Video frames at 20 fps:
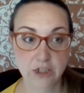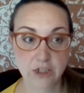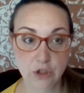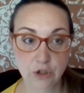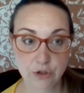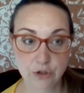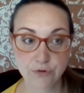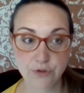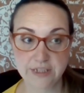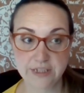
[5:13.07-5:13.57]

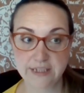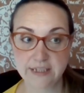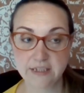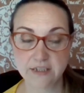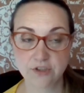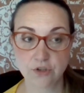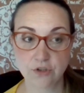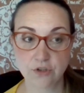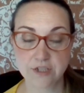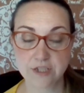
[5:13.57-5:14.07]

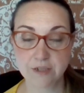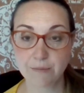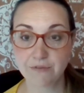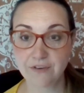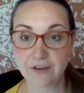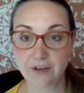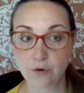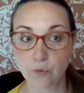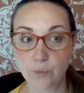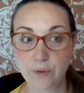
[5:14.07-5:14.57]
Gluten. So this can be
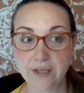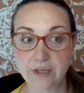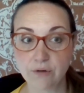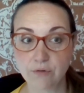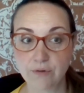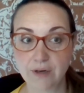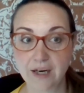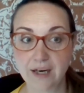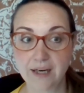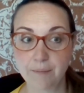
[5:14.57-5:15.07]
found in
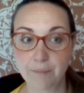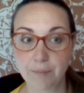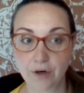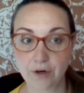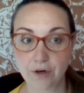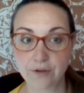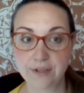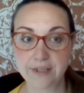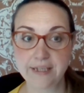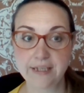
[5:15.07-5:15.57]
wheat, rye,
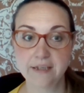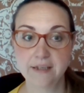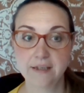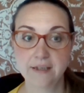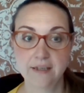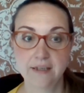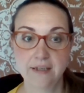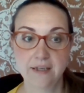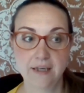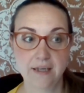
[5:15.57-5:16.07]
barley.
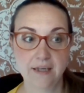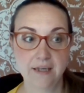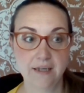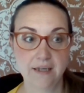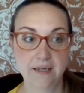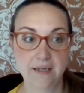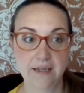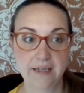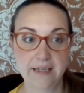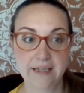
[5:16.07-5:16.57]

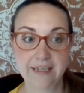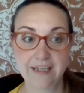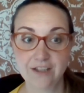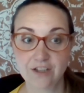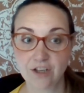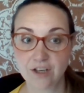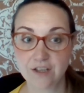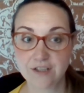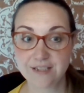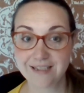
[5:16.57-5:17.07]
Uh, it can
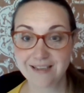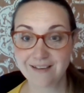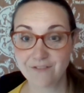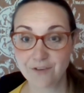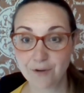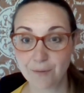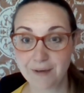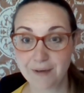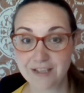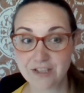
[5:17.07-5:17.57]
cause
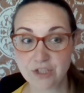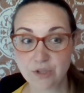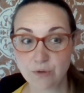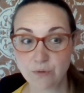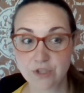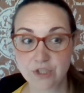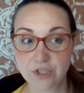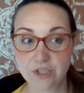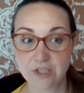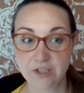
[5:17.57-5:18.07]

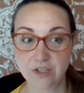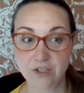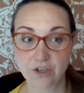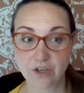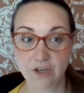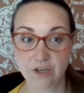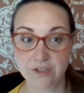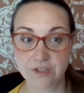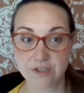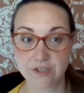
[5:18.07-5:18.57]
inflammation, which can
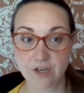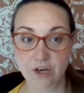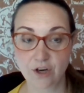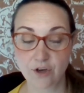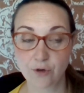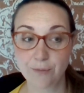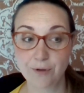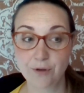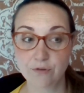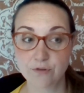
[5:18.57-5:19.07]
cause
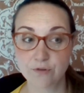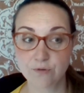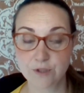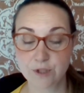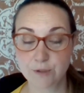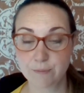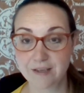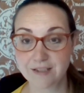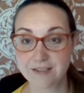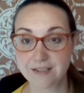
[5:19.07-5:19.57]
autoimmune
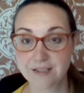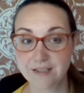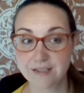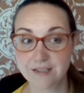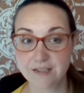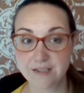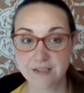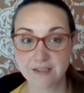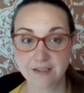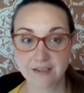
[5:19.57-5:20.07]

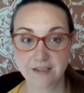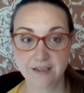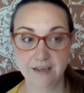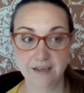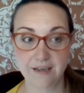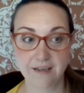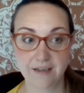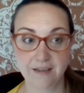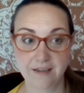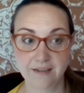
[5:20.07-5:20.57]
responses
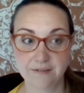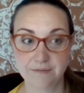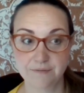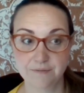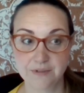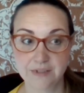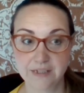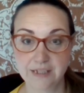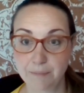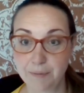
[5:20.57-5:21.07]
uh,
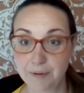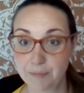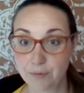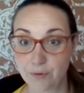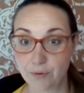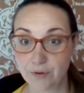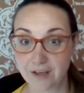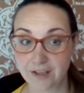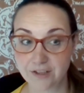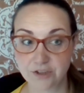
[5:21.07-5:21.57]
in
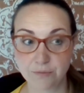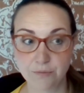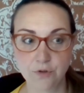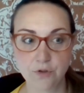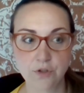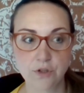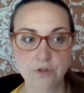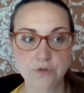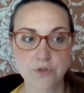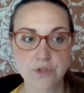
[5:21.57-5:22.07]
people with
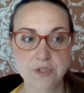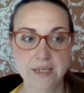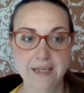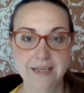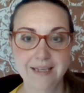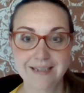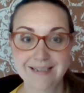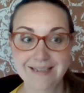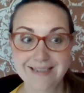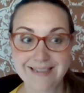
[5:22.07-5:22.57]
Hashimoto's.
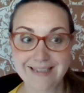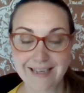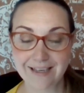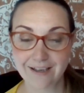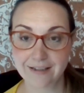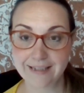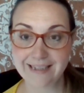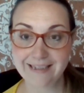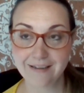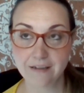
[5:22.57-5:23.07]

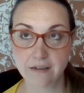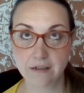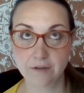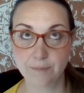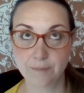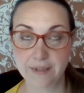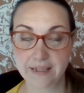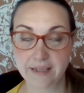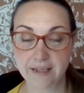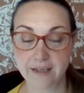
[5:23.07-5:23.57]
Dairy.
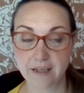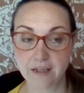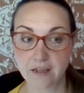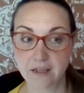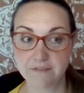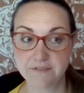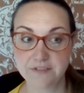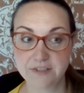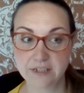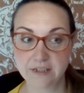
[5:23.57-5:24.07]
Oh my God, I
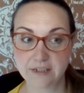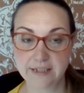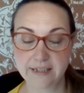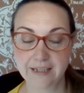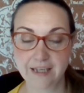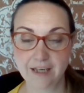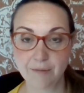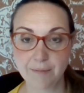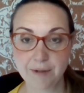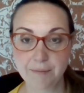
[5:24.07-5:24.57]
love dairy.
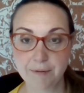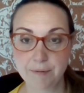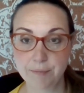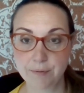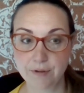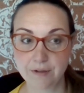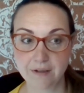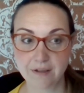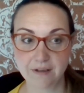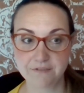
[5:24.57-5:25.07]
How many
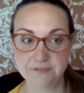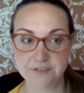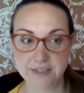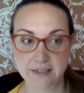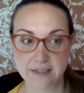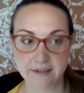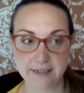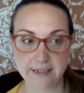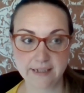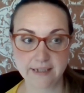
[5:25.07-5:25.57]
people love
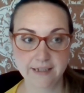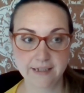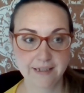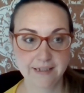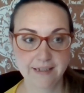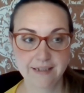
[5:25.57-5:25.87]
dairy?